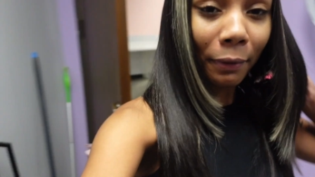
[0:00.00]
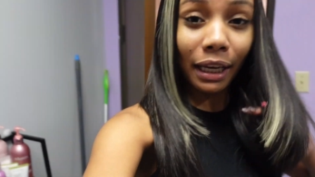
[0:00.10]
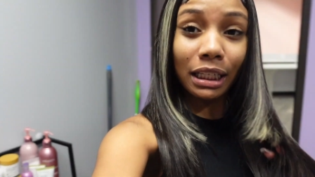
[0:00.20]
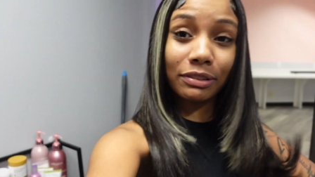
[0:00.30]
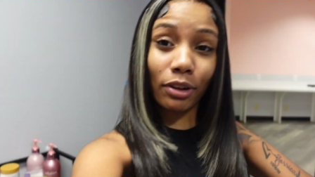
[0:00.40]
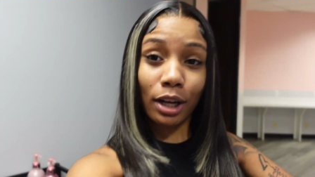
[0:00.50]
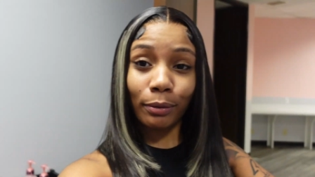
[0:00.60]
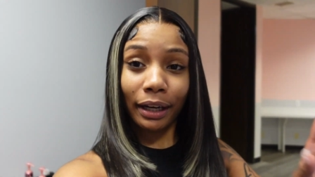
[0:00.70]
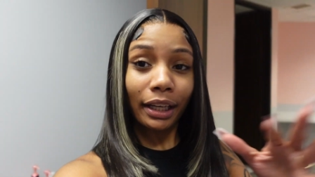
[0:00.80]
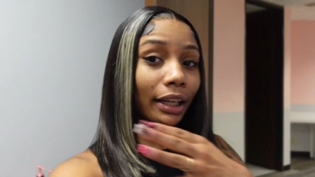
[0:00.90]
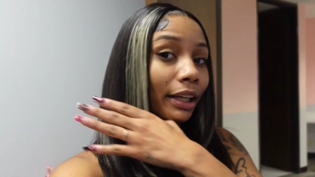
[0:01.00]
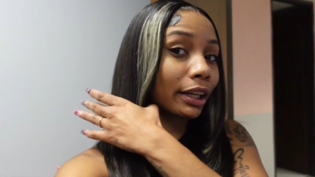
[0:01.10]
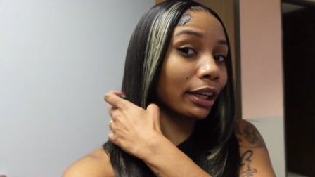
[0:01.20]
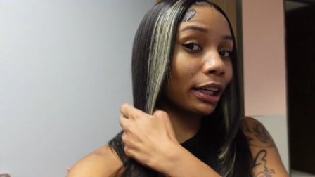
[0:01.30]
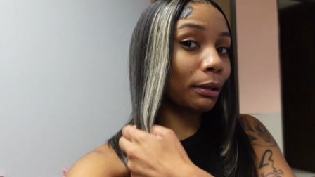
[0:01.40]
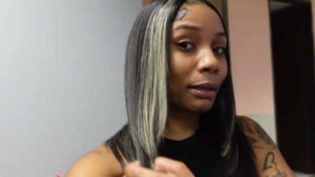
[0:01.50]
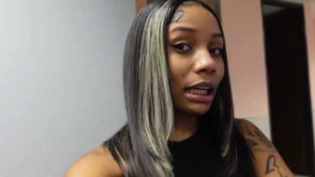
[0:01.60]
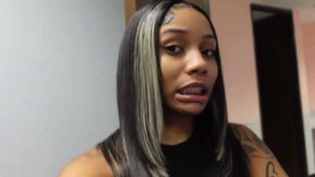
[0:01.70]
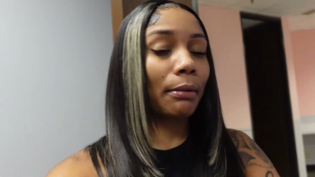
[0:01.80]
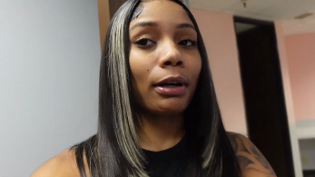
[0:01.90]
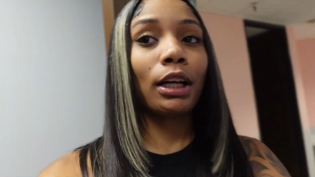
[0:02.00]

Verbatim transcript: gonna end this vlog right here because I'm